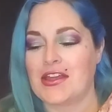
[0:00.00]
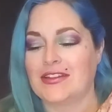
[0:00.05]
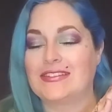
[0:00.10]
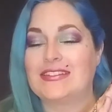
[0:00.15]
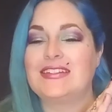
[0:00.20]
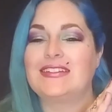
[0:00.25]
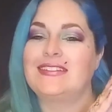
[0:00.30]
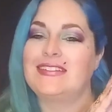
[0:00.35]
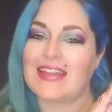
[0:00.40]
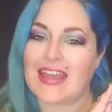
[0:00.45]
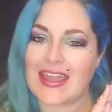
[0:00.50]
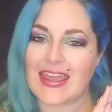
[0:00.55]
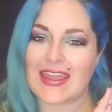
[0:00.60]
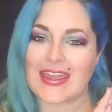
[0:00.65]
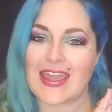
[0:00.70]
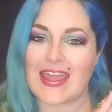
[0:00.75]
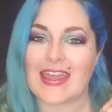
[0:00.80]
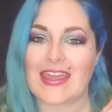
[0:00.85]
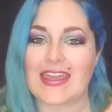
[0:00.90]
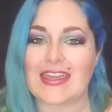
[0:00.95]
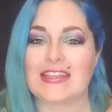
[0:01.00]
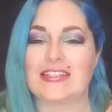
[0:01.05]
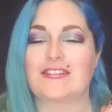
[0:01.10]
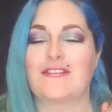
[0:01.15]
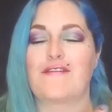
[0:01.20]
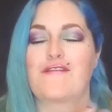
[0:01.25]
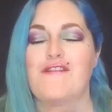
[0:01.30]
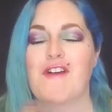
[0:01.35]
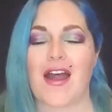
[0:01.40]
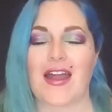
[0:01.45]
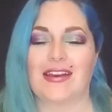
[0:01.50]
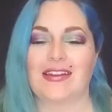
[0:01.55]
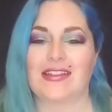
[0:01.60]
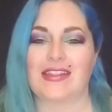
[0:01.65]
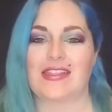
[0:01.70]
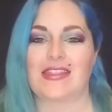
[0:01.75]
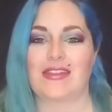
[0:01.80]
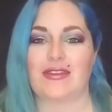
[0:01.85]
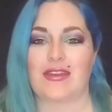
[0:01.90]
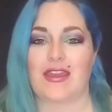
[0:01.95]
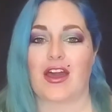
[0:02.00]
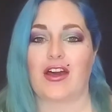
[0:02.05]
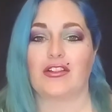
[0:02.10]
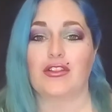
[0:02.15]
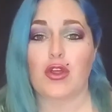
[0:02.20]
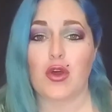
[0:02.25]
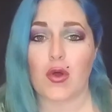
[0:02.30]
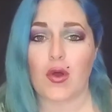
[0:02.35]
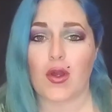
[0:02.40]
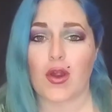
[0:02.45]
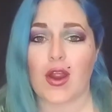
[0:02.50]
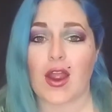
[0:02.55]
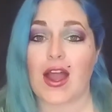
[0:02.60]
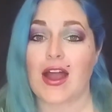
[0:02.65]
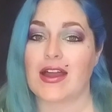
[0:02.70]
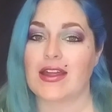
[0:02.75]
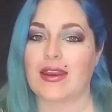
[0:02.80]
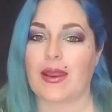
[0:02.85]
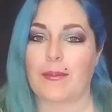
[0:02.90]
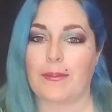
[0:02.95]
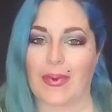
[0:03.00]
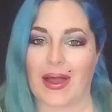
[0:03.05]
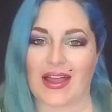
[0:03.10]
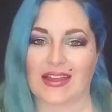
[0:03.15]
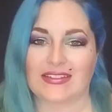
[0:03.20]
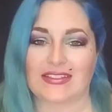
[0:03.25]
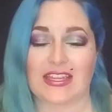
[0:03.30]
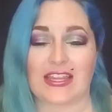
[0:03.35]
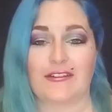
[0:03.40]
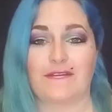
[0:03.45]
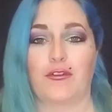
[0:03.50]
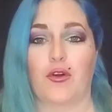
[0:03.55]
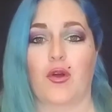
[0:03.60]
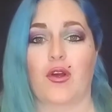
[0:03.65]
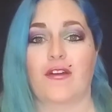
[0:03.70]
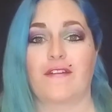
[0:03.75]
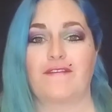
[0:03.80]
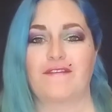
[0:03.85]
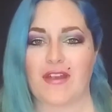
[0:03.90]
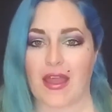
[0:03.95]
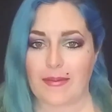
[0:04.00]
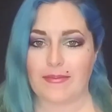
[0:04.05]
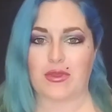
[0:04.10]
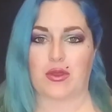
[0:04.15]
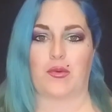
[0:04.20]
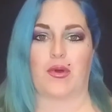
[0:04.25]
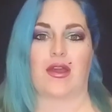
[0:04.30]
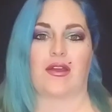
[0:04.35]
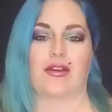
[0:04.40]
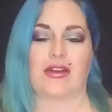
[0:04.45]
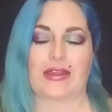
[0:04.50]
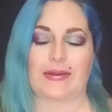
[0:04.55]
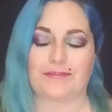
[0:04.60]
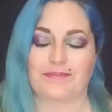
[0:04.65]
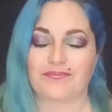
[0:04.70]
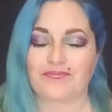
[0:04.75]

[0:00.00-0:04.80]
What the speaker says: Today is finally the Allure unboxing for February.